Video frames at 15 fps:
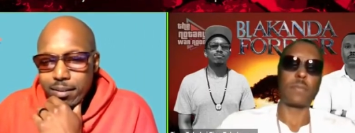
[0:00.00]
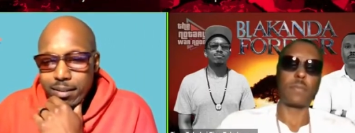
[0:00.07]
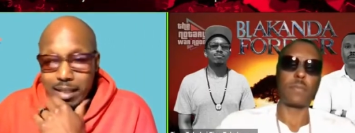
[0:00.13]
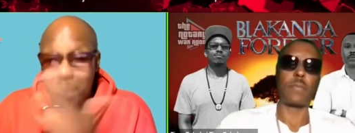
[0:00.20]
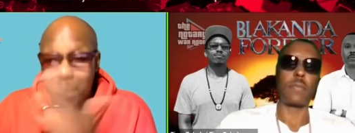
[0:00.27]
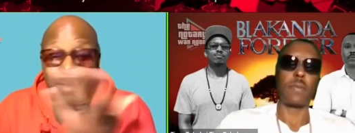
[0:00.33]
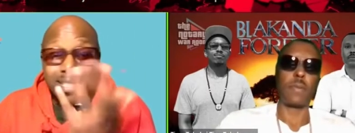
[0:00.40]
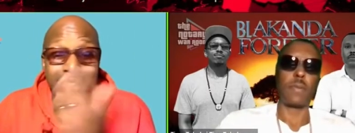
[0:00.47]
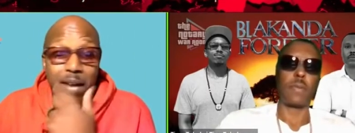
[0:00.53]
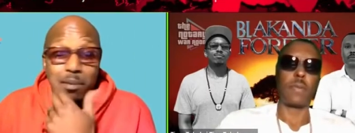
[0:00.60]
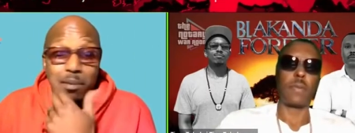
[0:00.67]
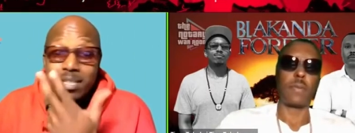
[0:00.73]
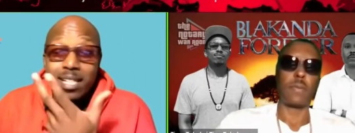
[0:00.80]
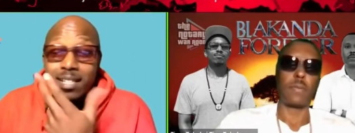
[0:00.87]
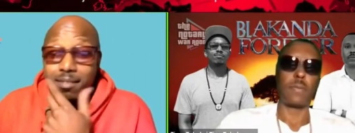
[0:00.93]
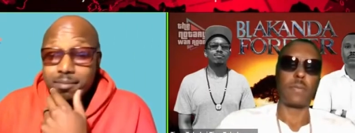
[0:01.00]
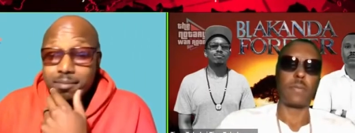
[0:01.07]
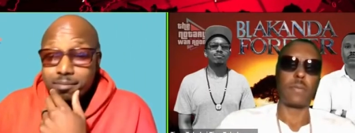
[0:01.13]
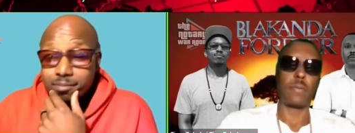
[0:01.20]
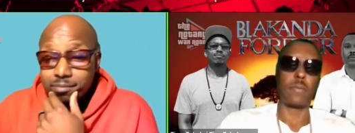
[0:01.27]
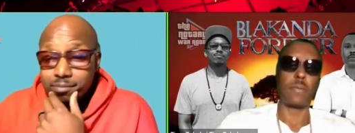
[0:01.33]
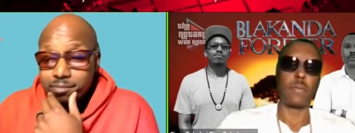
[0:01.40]
Speaker 1: It was that was it.
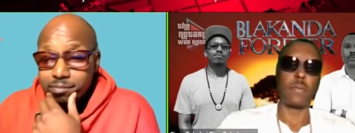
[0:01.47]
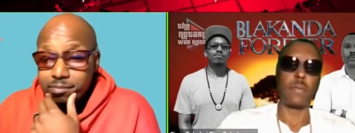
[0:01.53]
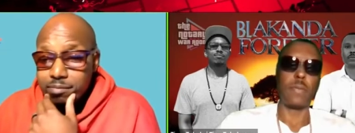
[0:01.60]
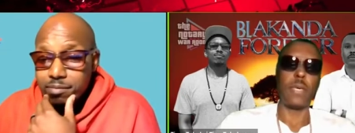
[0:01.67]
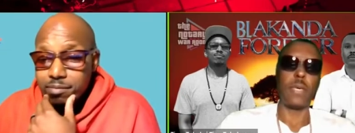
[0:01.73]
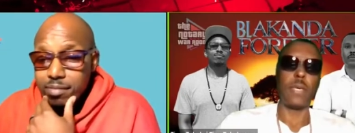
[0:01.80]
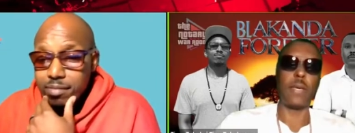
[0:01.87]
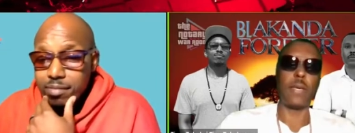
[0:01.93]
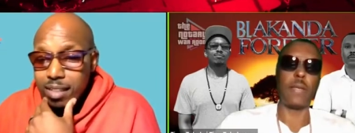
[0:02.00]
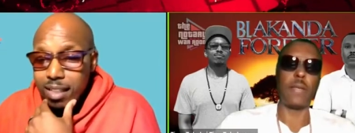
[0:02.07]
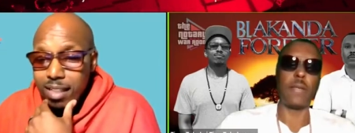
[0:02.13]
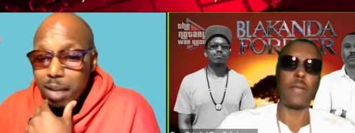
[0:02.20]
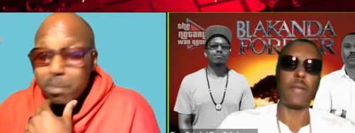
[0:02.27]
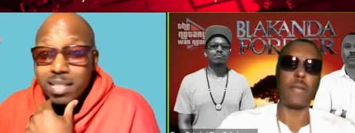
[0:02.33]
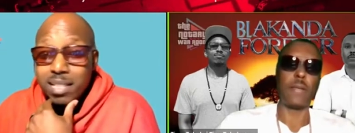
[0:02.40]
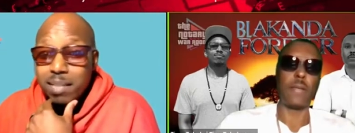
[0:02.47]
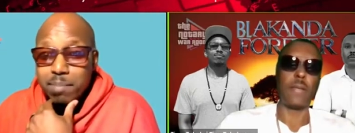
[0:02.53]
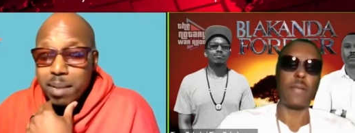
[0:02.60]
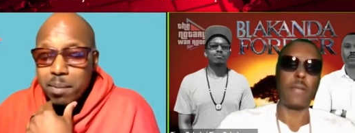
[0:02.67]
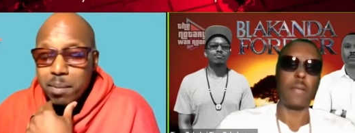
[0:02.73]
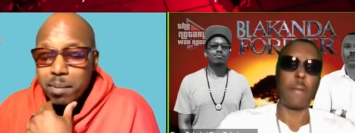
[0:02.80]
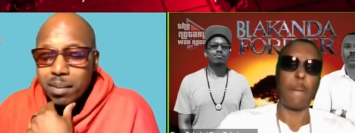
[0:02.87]
Yeah, that was it.
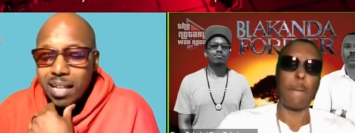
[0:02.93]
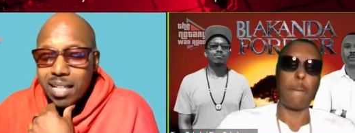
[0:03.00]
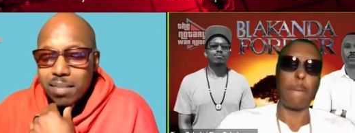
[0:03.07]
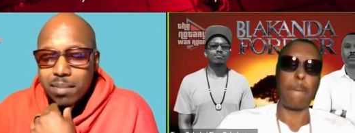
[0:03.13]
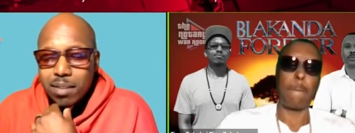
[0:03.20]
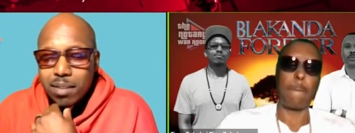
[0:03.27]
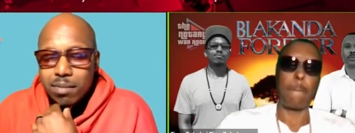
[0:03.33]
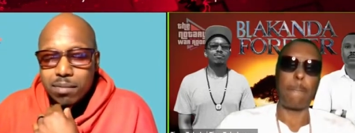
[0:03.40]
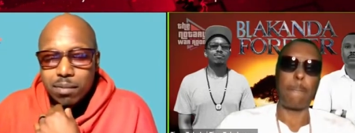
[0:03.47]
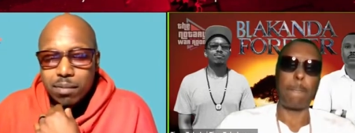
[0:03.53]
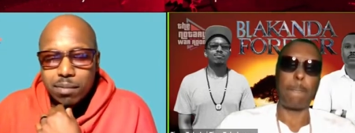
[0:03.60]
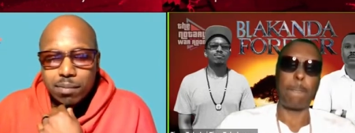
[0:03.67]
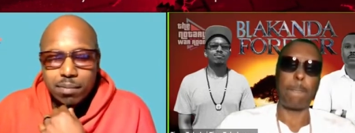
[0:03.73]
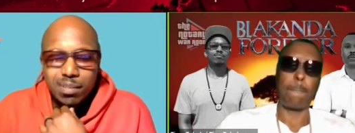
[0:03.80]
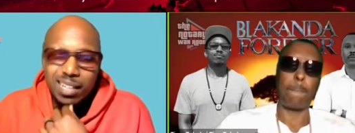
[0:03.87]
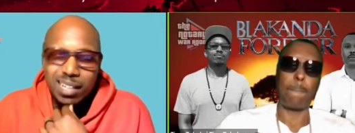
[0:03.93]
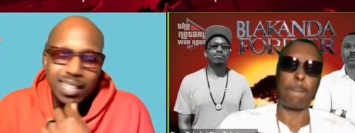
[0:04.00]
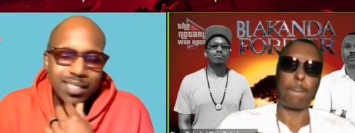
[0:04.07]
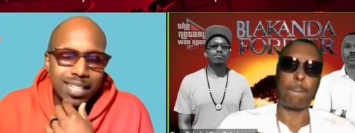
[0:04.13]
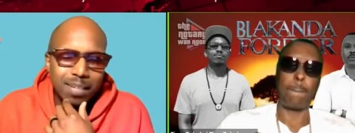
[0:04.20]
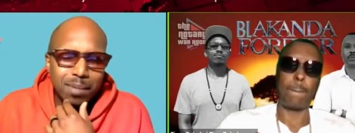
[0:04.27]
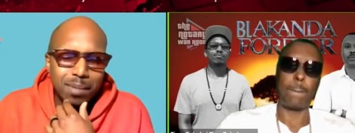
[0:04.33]
People would ask me,
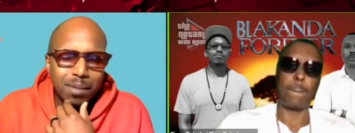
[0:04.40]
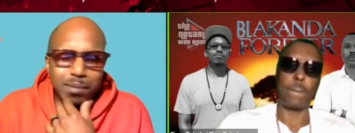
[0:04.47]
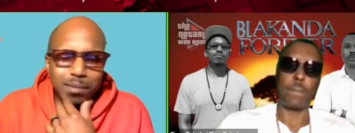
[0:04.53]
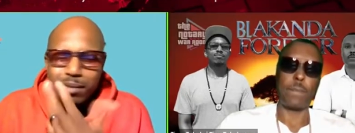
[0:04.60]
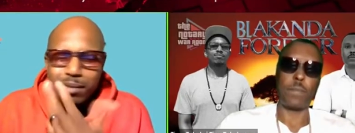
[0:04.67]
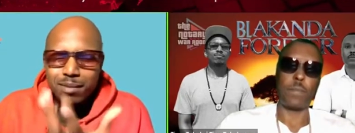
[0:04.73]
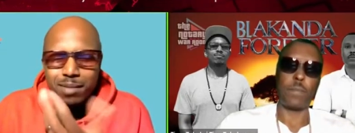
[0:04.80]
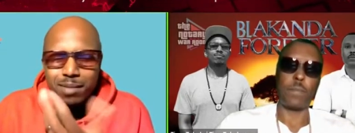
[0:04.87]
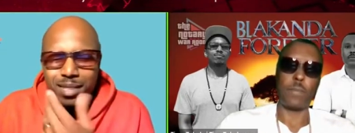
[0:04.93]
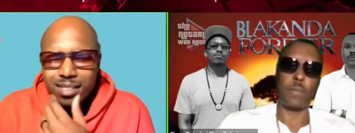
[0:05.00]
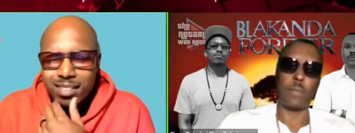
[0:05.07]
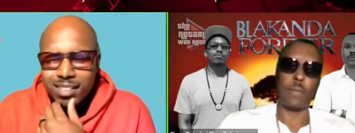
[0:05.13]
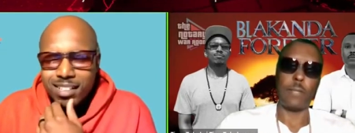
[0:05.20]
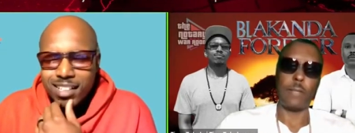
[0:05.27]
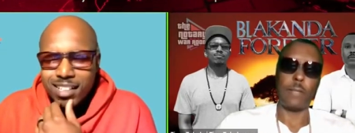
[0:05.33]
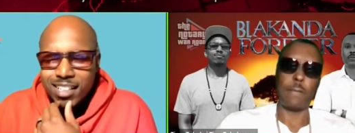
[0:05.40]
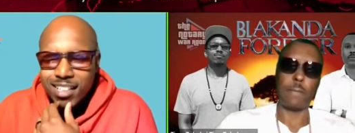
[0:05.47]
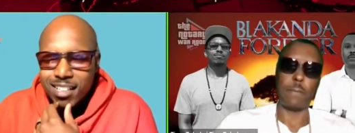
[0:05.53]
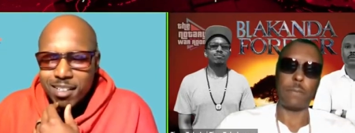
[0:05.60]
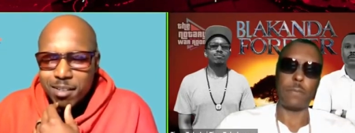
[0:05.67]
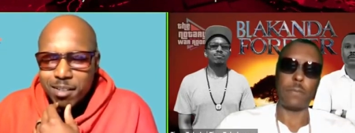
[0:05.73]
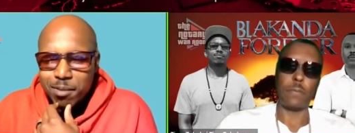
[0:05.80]
like, "Take man, what's,
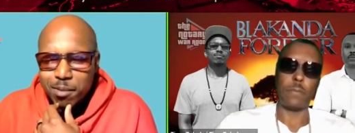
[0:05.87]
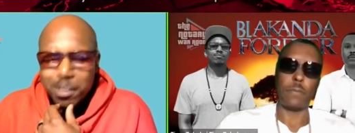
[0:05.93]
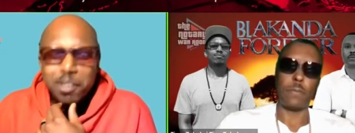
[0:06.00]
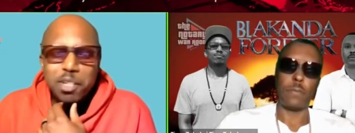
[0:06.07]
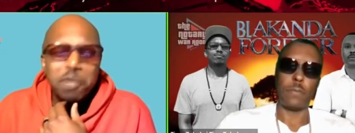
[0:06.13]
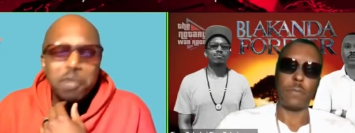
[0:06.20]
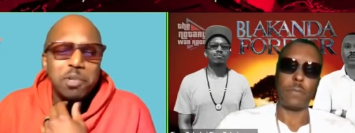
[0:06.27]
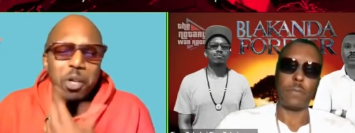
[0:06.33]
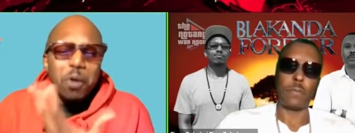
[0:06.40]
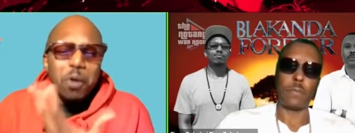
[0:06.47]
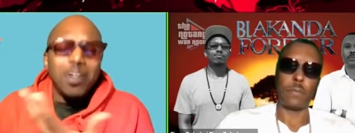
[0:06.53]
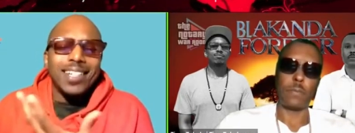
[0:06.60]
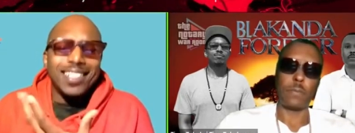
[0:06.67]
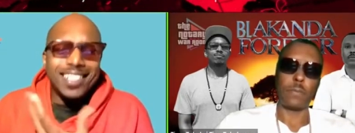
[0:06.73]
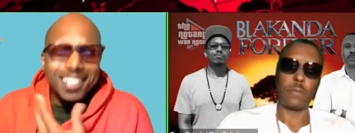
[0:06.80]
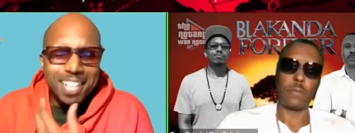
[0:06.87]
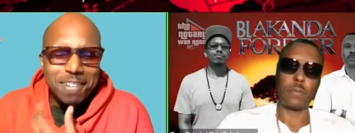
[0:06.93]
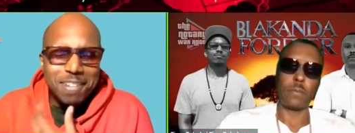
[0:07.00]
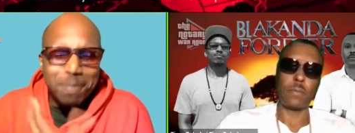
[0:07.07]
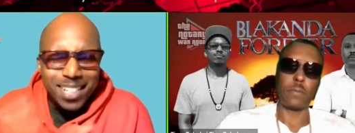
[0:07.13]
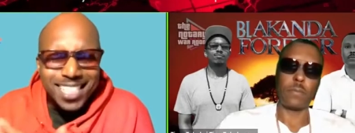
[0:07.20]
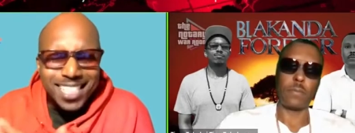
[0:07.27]
what are you doing?
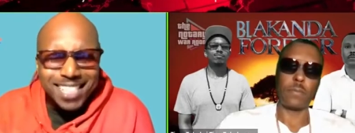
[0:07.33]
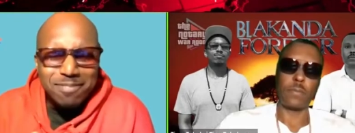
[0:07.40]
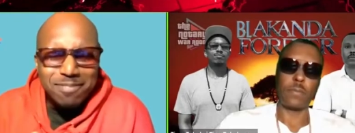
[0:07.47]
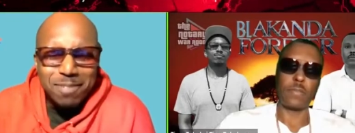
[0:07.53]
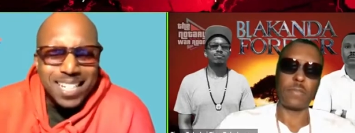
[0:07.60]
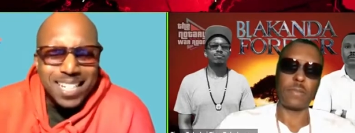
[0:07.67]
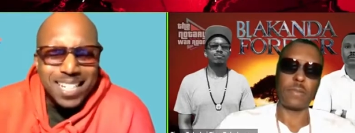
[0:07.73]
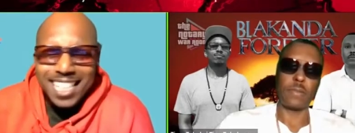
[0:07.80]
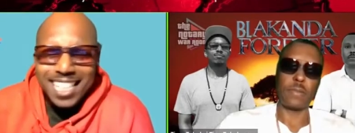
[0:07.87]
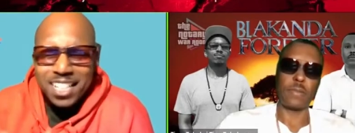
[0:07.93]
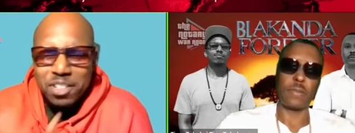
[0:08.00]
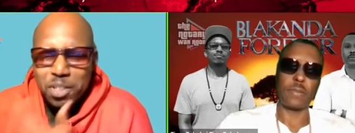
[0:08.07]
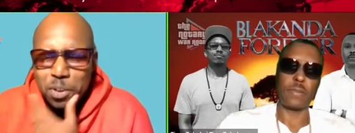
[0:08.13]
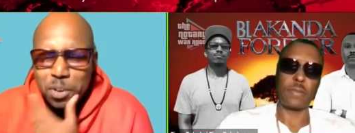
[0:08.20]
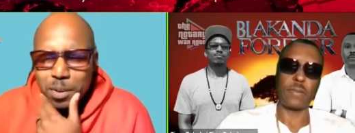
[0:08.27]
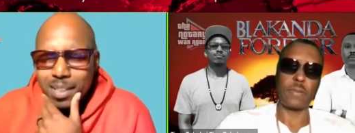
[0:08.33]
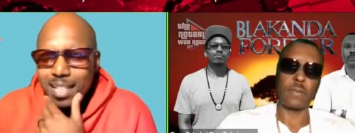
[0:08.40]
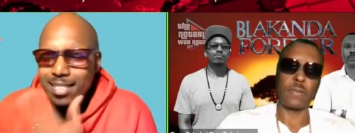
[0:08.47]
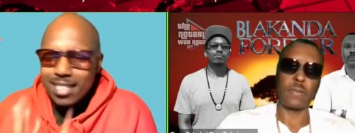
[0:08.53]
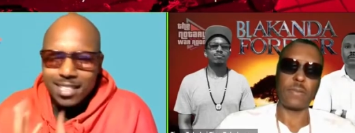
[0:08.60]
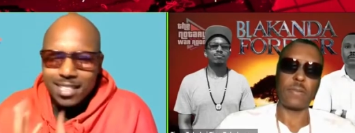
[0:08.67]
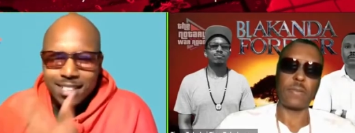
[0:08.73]
Like, what is, what is it that you're doing?" I
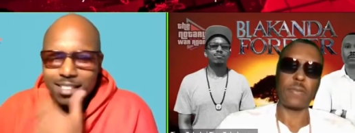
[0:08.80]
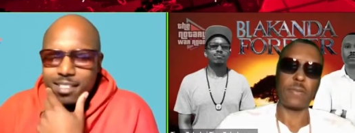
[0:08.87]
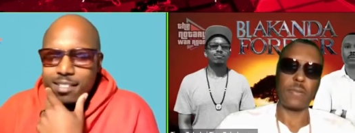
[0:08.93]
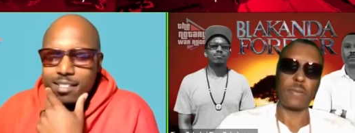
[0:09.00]
say,